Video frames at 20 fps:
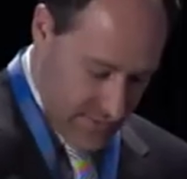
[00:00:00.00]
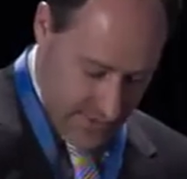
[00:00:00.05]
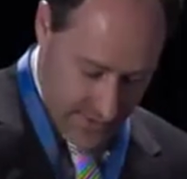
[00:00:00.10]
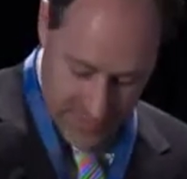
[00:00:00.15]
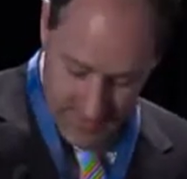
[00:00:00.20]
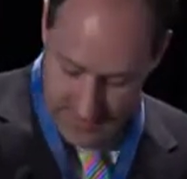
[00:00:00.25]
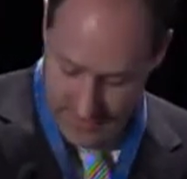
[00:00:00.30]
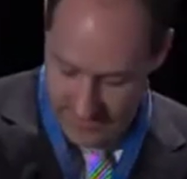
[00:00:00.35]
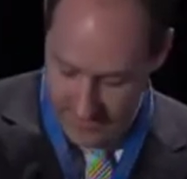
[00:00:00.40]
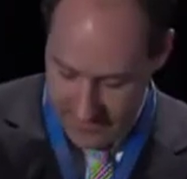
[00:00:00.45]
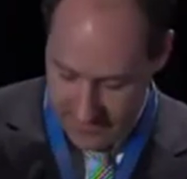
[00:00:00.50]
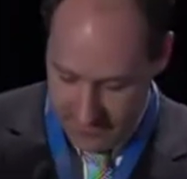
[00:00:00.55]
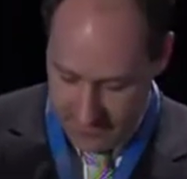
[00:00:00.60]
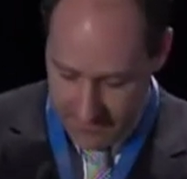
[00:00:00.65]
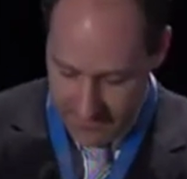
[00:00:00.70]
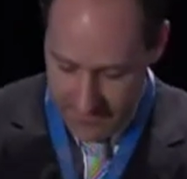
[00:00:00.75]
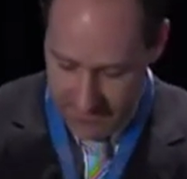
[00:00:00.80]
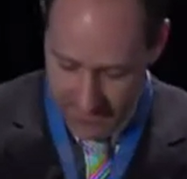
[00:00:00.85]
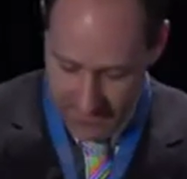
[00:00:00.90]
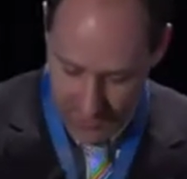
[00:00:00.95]

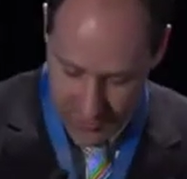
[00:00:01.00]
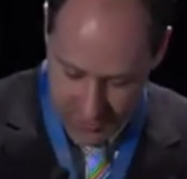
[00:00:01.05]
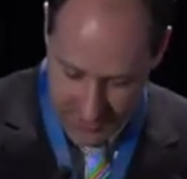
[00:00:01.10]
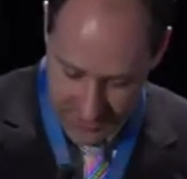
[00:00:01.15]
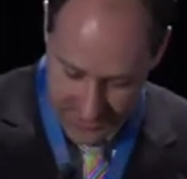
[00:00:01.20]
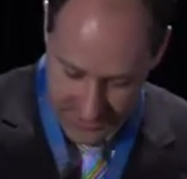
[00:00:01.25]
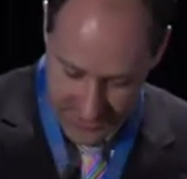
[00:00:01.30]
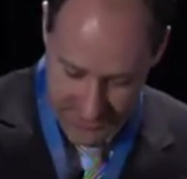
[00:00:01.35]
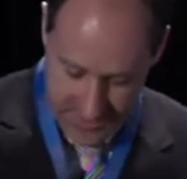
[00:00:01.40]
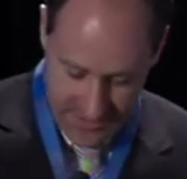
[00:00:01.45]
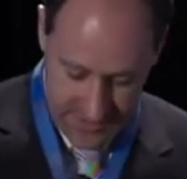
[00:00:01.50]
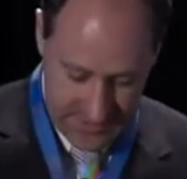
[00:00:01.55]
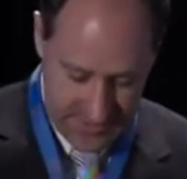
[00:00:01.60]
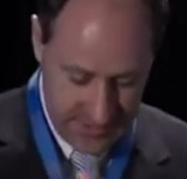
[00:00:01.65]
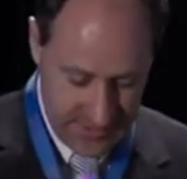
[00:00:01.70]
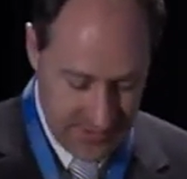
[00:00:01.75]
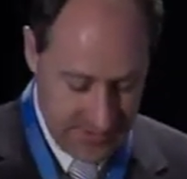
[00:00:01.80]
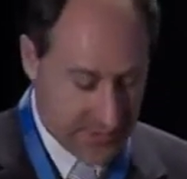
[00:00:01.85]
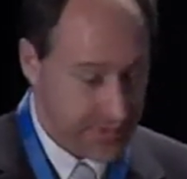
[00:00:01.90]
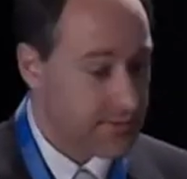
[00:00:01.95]
Where's the
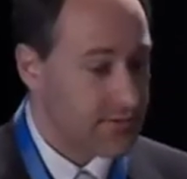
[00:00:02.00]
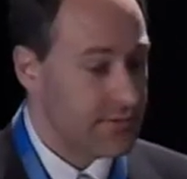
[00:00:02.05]
next?